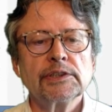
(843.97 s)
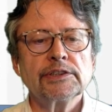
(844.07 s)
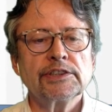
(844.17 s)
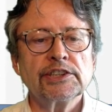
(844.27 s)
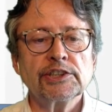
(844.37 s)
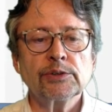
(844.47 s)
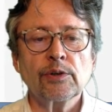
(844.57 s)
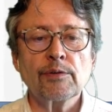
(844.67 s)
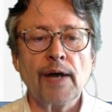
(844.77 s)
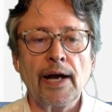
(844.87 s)

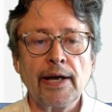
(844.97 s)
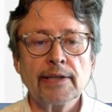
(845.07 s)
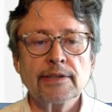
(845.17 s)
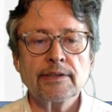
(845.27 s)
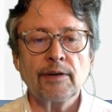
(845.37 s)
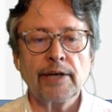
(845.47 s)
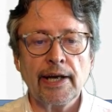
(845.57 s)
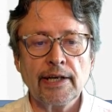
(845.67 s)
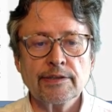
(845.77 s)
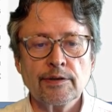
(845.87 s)
digital write,
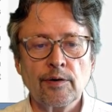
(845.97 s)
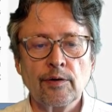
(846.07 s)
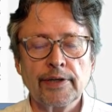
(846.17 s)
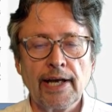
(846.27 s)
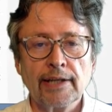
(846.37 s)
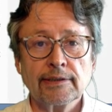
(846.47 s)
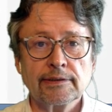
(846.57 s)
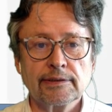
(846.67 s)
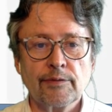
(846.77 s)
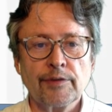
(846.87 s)
okay, so that
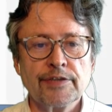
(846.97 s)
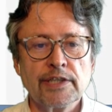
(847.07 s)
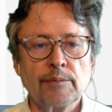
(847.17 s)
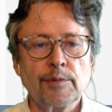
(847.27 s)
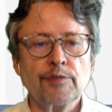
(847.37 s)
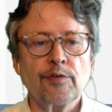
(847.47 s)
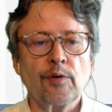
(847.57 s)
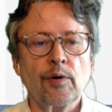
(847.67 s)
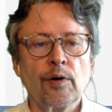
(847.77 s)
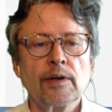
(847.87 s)
we've seen
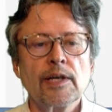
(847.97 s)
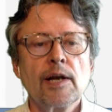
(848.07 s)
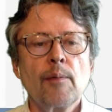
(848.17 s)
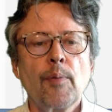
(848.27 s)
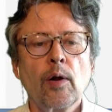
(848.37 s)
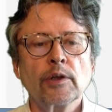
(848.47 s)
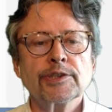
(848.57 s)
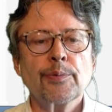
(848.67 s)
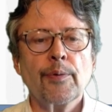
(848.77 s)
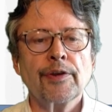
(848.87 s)
before.
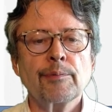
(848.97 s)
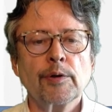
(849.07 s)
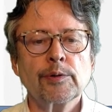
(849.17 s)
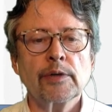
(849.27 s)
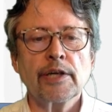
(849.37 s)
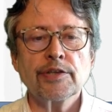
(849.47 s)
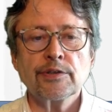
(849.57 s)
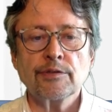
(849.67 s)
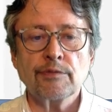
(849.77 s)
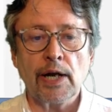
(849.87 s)
Pulse width
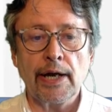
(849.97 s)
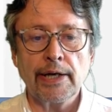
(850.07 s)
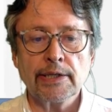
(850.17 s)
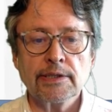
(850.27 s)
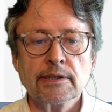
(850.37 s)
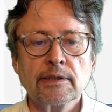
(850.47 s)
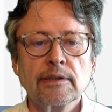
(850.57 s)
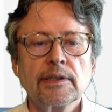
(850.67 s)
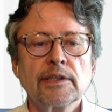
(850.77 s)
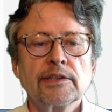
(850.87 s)
modulation write,
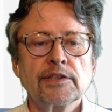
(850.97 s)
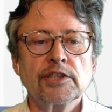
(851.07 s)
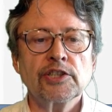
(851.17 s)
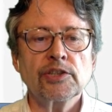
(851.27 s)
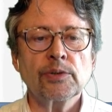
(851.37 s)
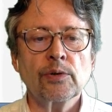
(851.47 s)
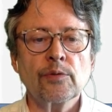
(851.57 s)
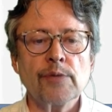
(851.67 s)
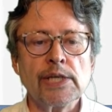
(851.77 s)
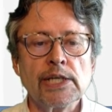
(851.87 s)
digital
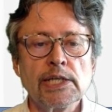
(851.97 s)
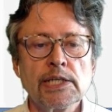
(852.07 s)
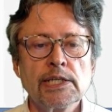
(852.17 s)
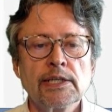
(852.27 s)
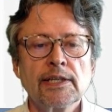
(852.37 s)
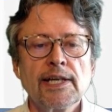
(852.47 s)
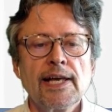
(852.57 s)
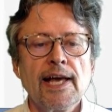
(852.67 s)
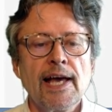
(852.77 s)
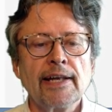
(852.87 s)
read,
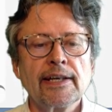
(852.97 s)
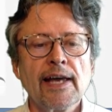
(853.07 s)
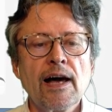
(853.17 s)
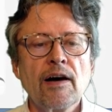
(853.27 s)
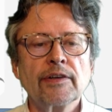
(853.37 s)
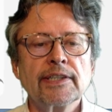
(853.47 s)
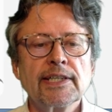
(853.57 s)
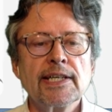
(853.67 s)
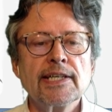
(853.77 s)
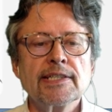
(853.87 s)
and now
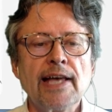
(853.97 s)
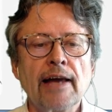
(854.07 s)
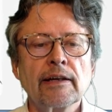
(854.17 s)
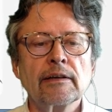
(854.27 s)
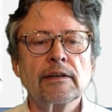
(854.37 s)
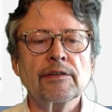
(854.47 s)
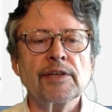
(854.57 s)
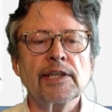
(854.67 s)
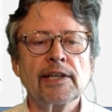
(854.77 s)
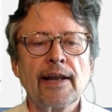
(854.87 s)
these analog
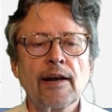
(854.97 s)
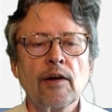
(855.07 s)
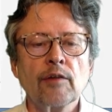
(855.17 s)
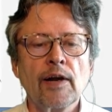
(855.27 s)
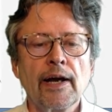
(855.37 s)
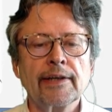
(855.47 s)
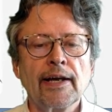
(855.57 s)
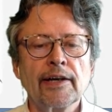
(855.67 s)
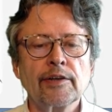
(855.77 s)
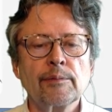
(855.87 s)
read and analog write
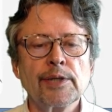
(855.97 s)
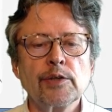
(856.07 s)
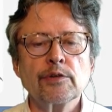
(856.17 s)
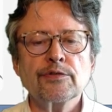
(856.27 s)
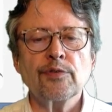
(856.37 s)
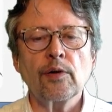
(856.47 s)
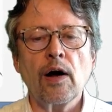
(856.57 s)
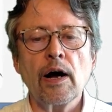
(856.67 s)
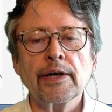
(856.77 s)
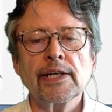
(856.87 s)
are going to be useful
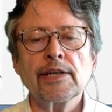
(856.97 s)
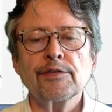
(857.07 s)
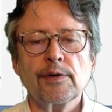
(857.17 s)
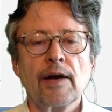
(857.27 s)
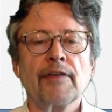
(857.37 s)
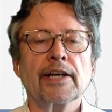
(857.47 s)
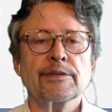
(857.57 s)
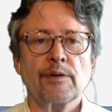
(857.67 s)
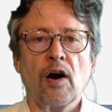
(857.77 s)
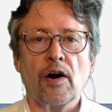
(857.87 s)
only if you have
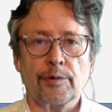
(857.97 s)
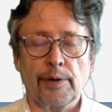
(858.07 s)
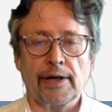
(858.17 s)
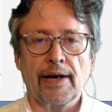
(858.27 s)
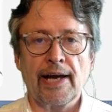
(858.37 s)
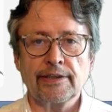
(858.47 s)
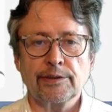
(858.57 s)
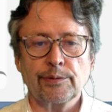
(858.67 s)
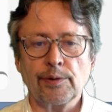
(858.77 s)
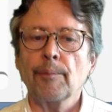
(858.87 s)
extra hardware
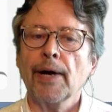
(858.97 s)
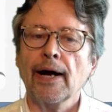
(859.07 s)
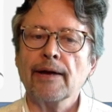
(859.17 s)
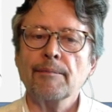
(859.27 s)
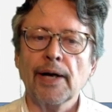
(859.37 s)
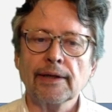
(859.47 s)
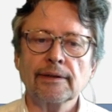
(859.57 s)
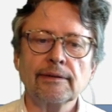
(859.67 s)
added to your Pi. But